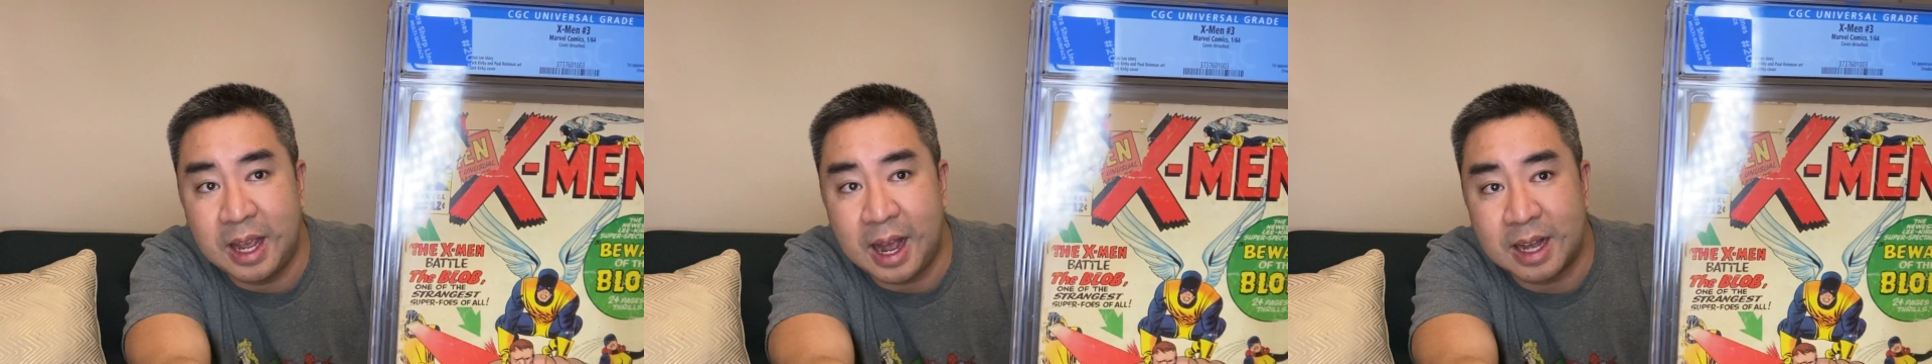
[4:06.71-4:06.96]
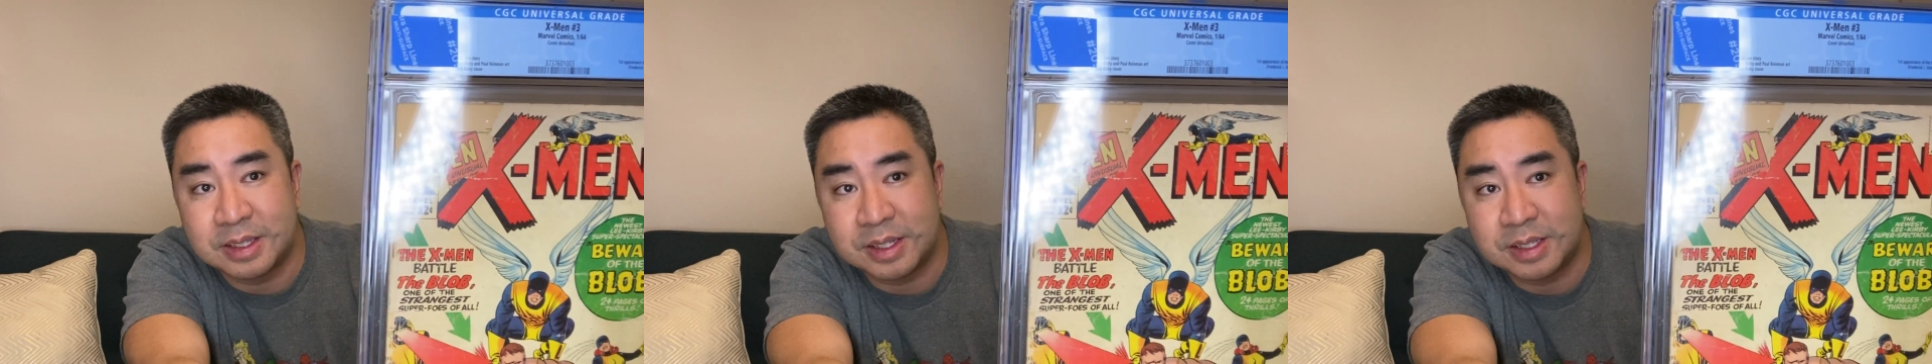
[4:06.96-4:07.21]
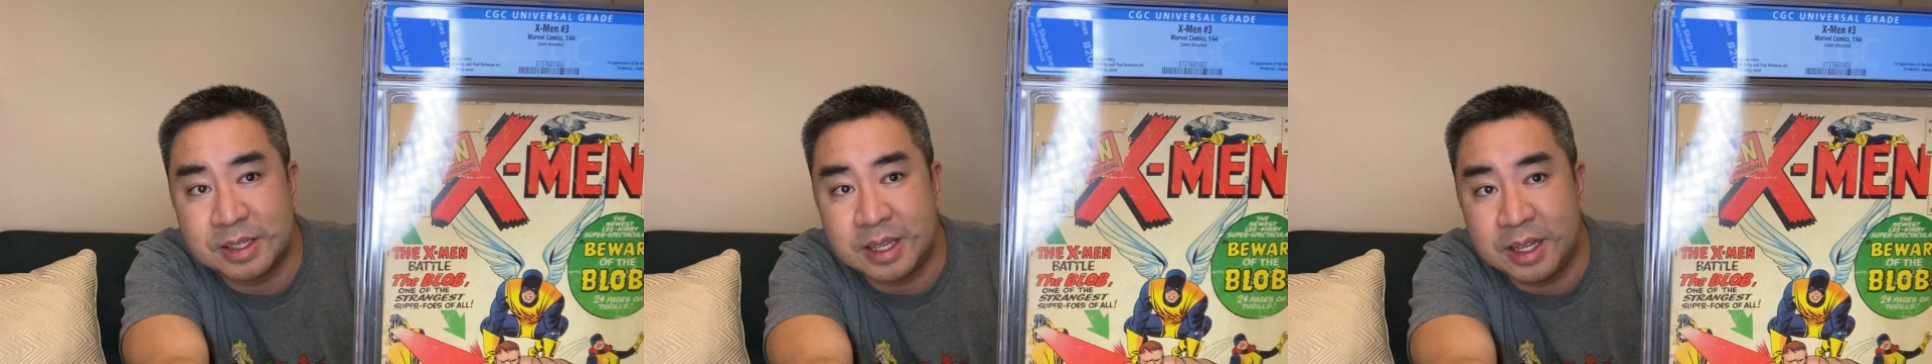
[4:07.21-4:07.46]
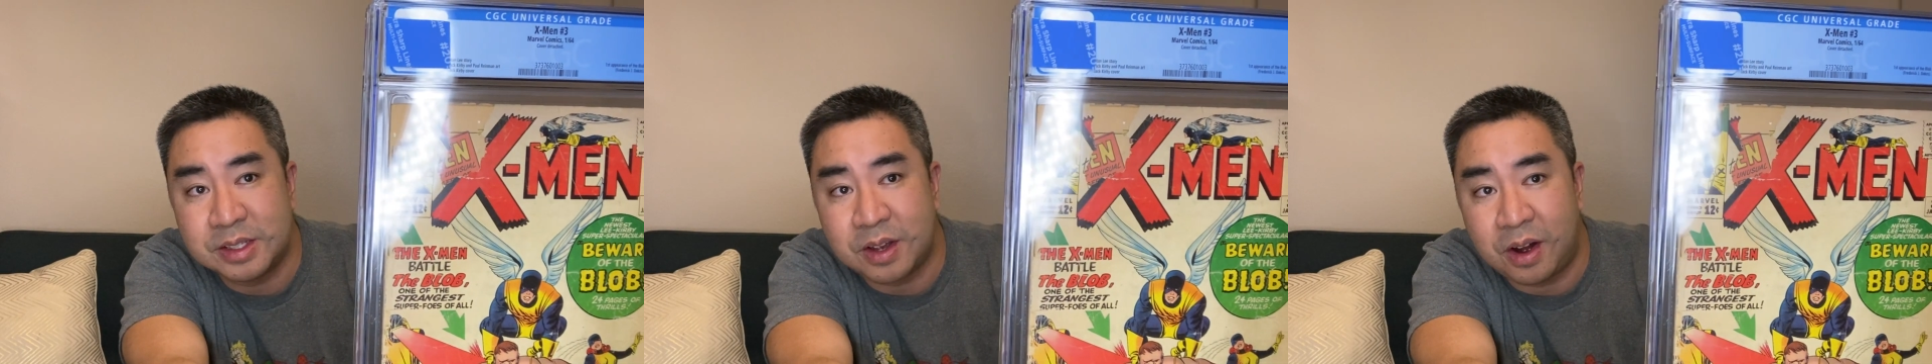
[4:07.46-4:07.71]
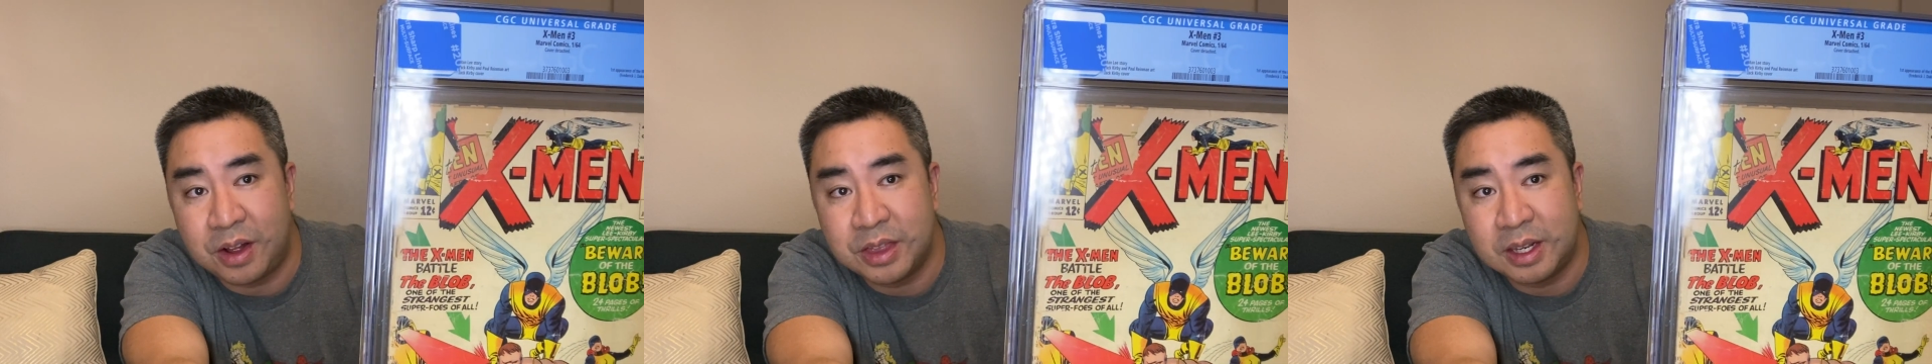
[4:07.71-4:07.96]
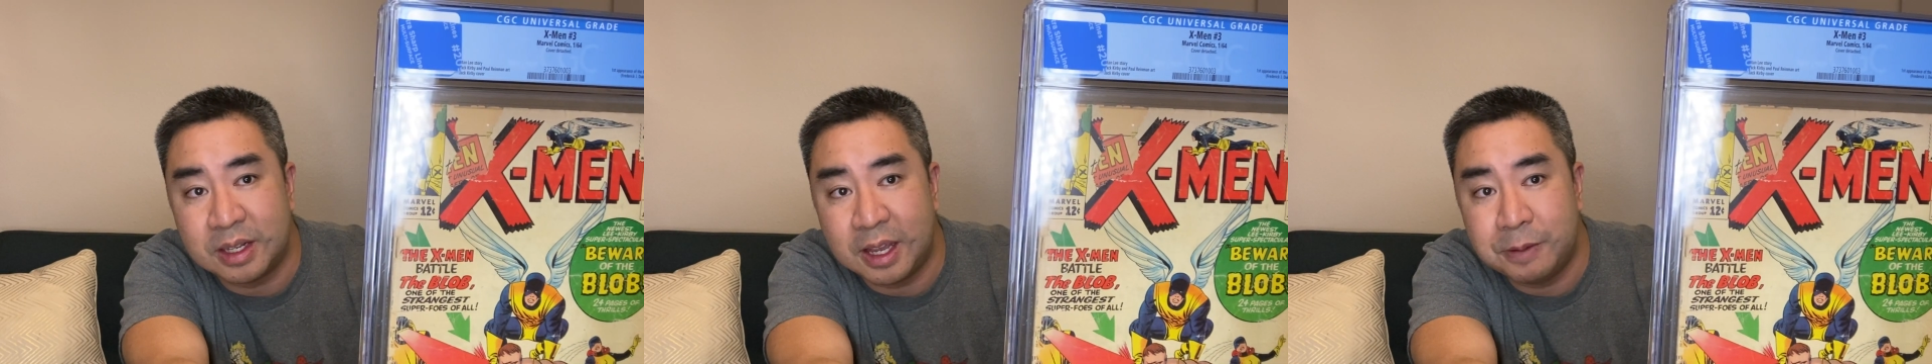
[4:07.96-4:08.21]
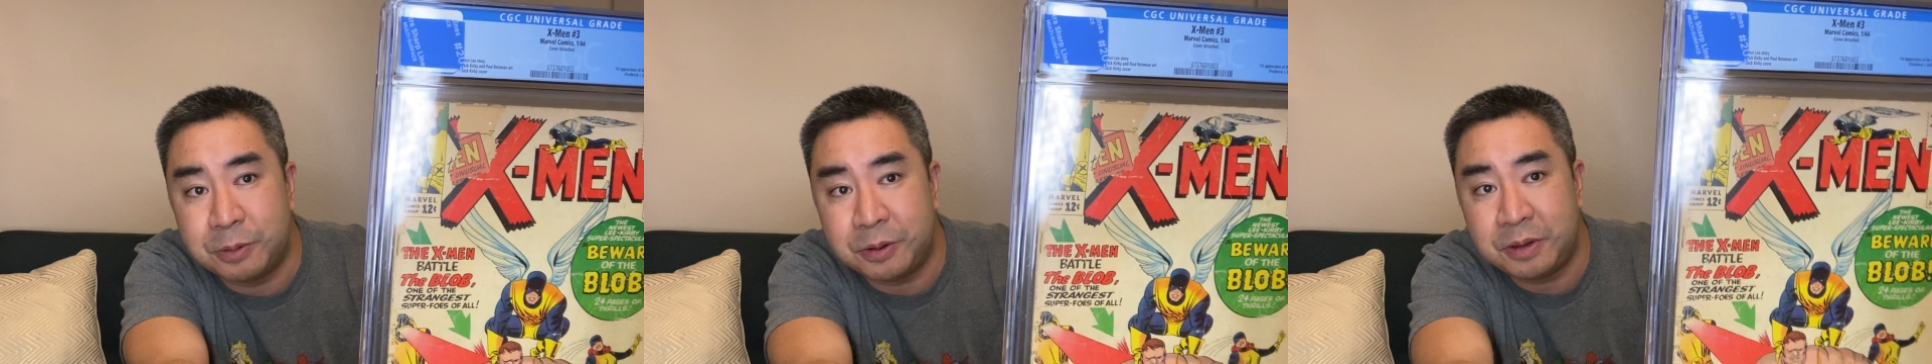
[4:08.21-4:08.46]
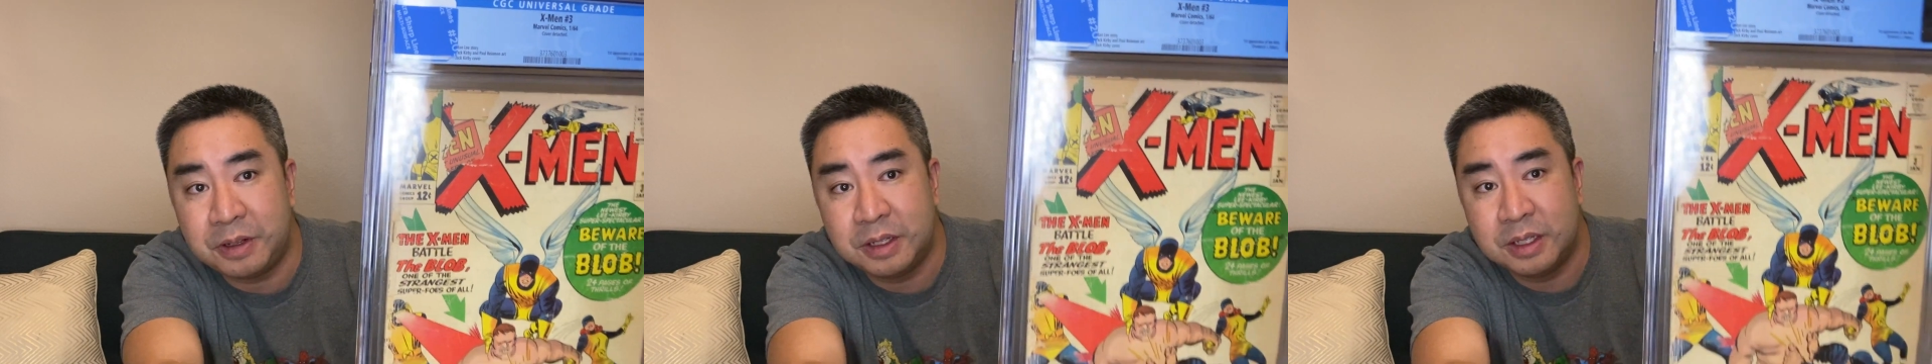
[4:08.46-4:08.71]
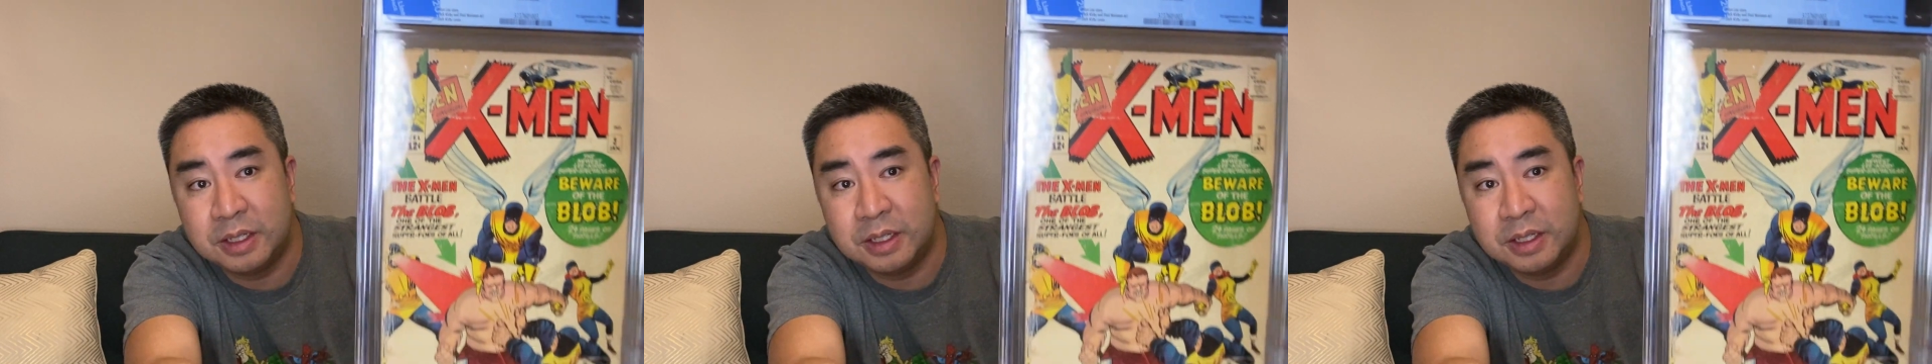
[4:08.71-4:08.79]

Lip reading: as it states on the label.